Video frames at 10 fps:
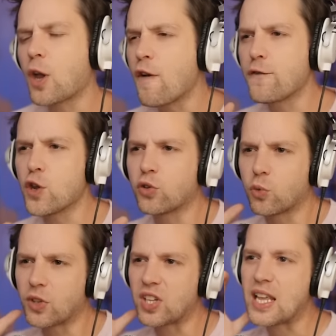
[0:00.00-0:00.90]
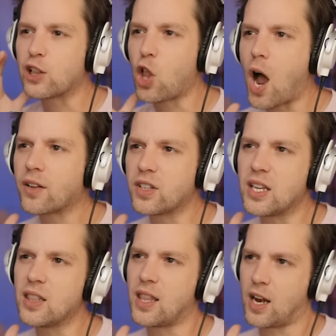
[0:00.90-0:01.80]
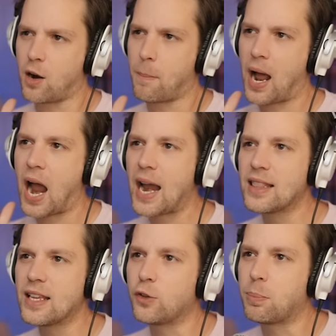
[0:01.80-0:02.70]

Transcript: confused. Was he locked in there behind these